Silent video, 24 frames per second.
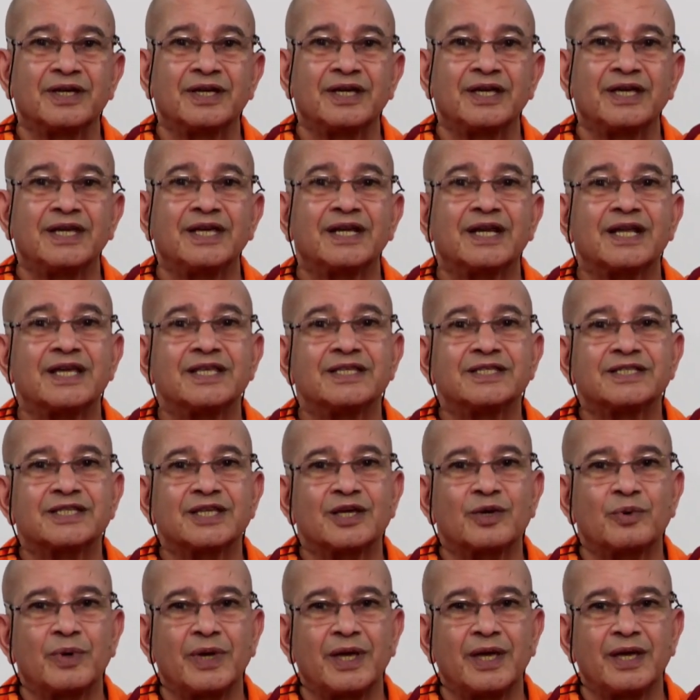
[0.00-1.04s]
He runs
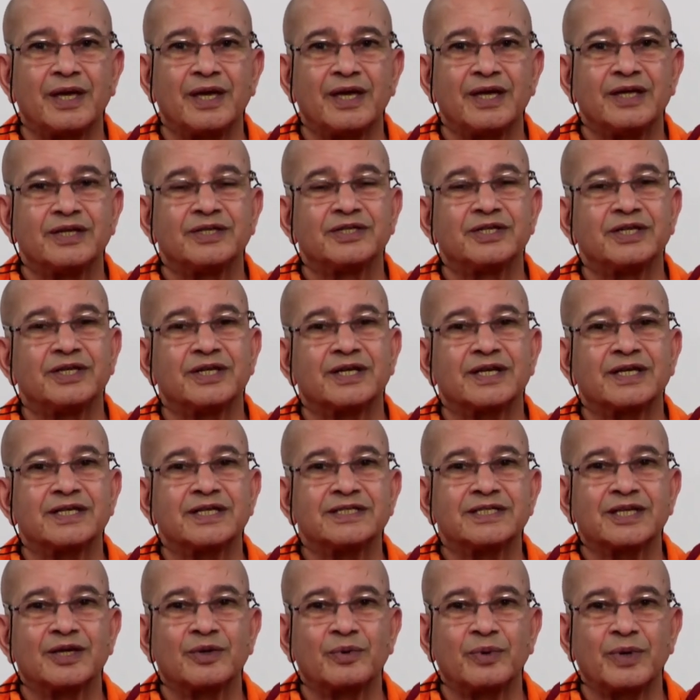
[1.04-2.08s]
away. She
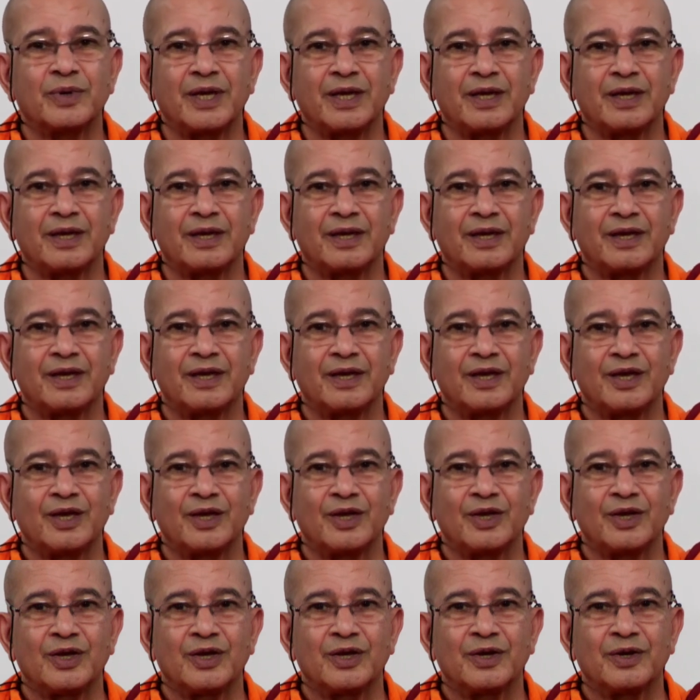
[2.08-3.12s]
runs away.
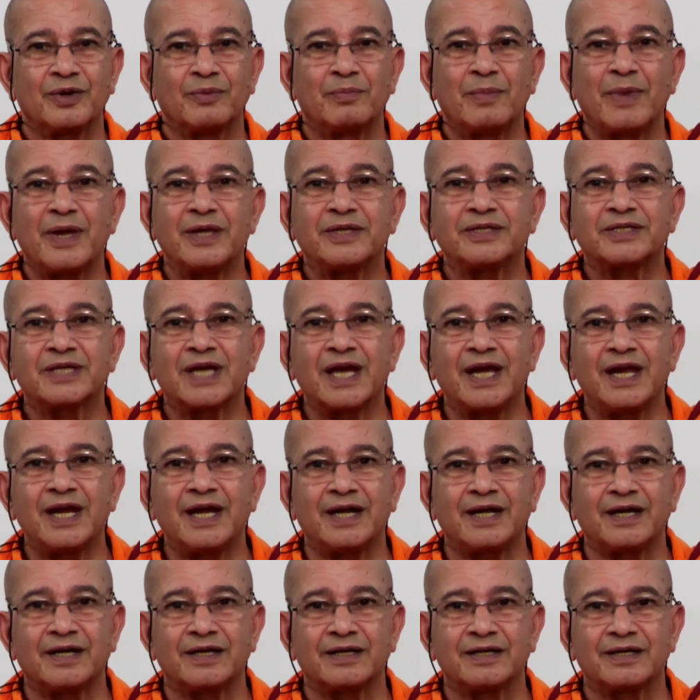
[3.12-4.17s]
My
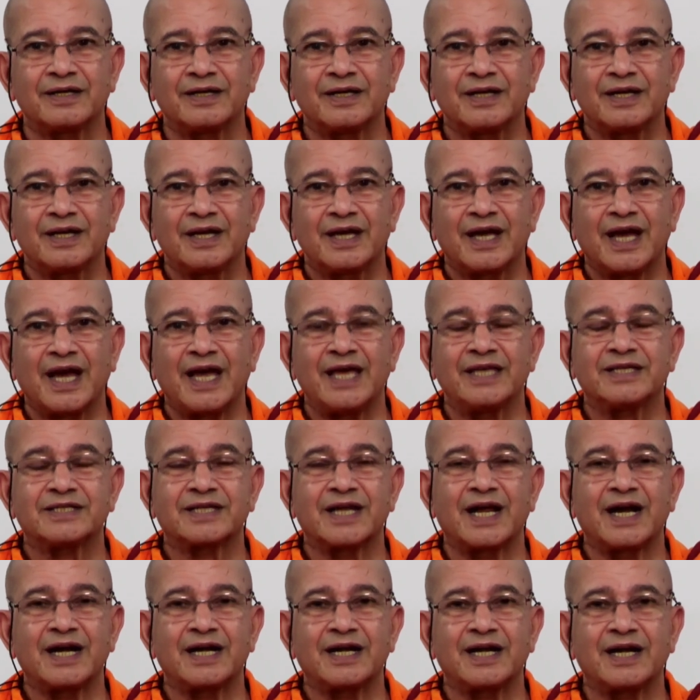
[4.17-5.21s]
child, I
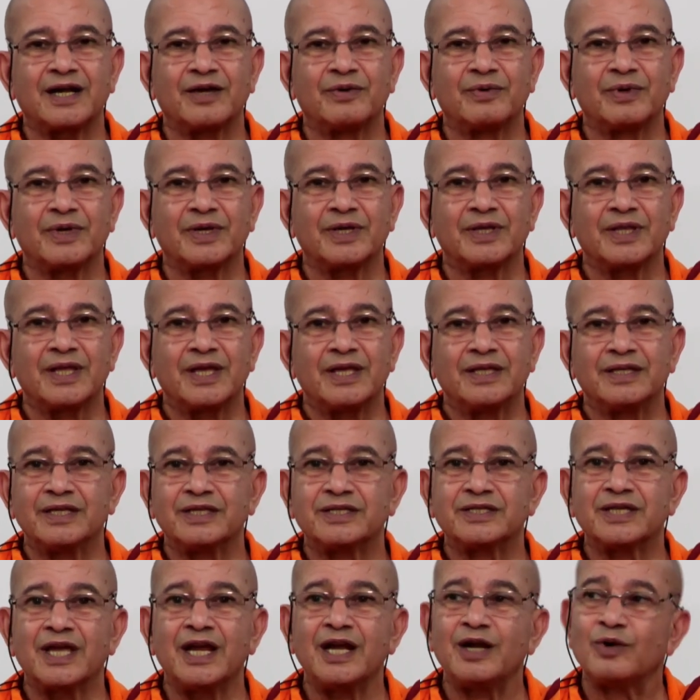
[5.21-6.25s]
start loving. The
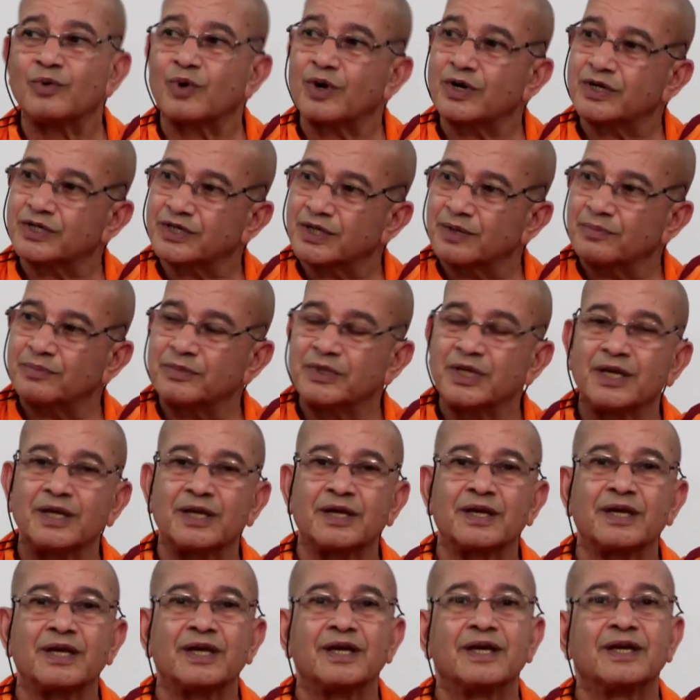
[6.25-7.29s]
child wants
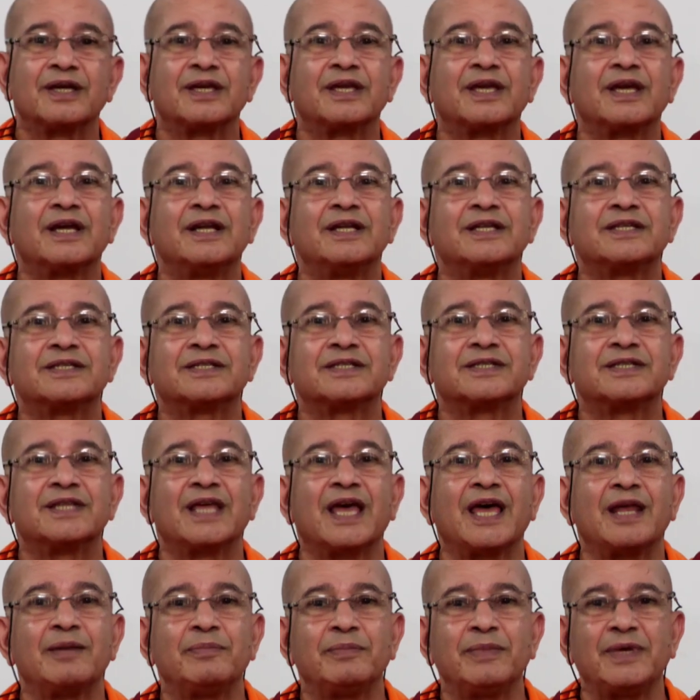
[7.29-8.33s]
something else
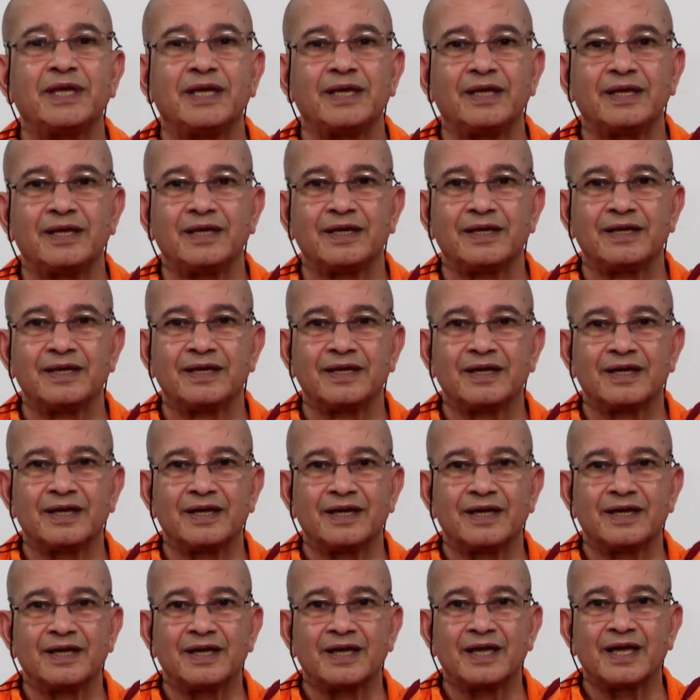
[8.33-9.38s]
than me.
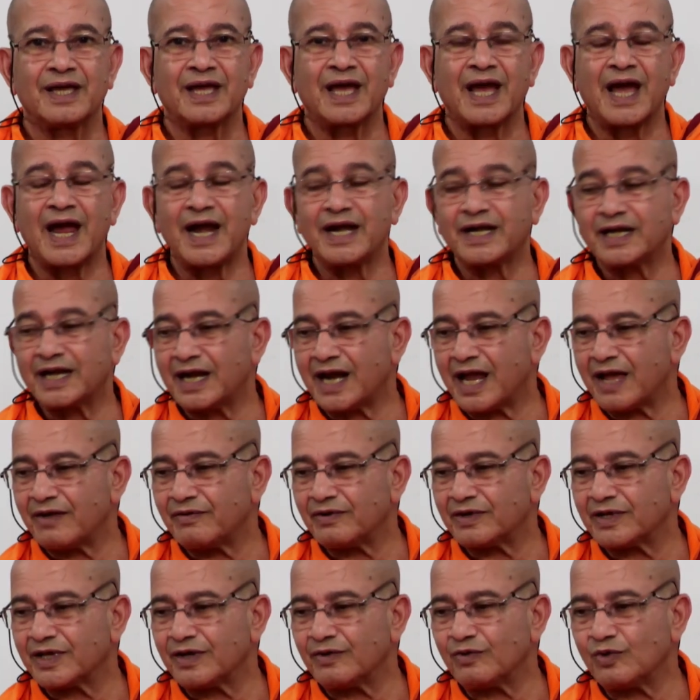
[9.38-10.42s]
I tell, I will
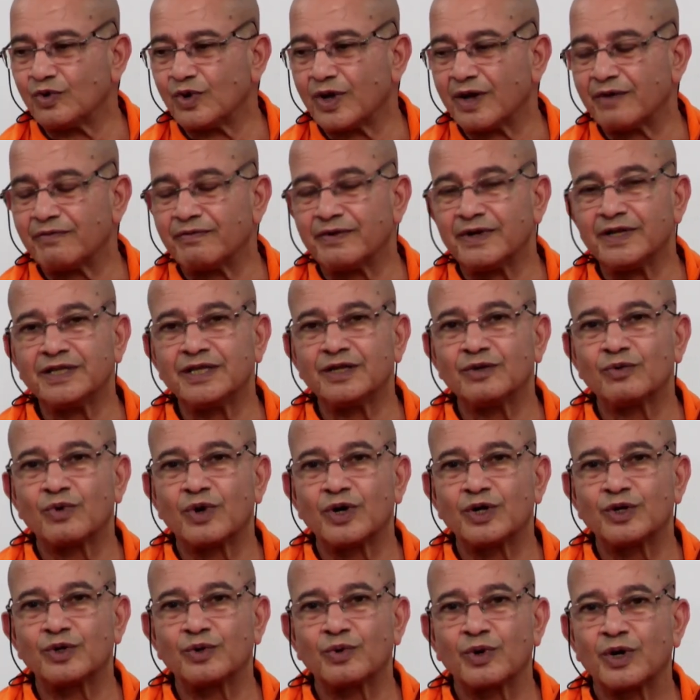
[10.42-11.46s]
give you everything
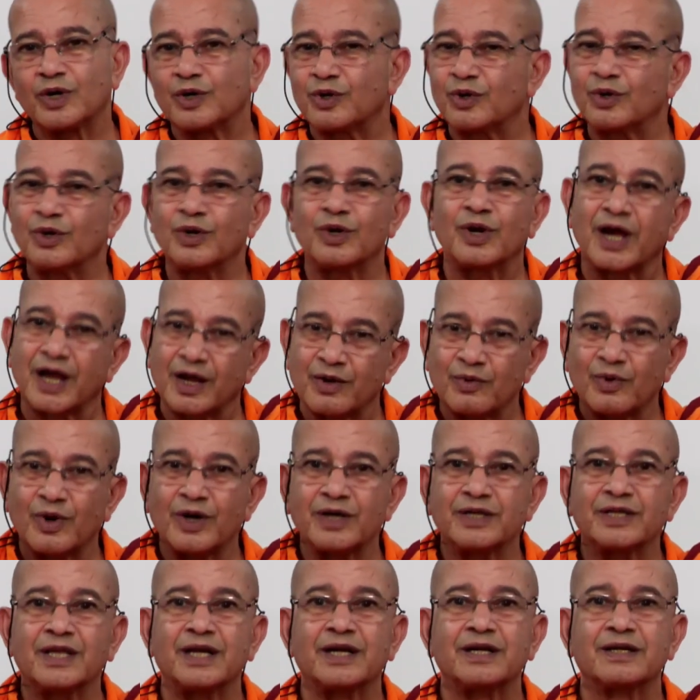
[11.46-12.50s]
what you want. No, I
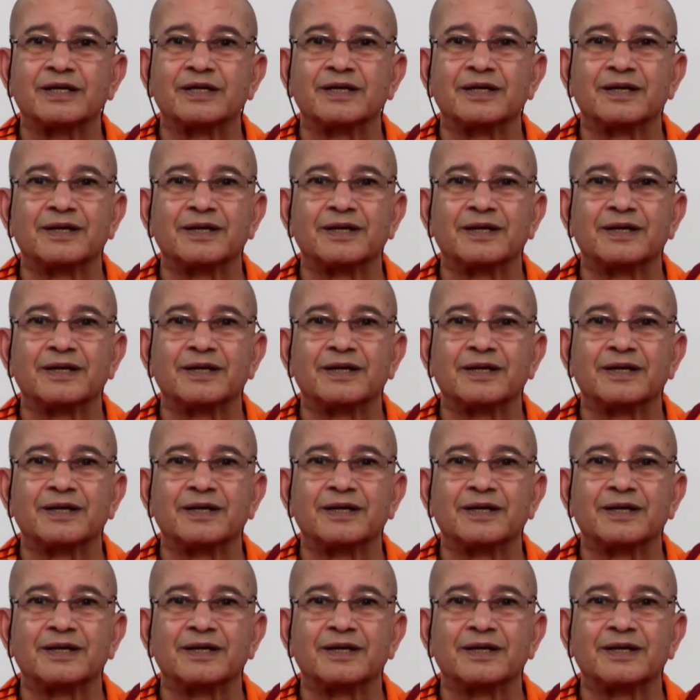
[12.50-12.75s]
want that.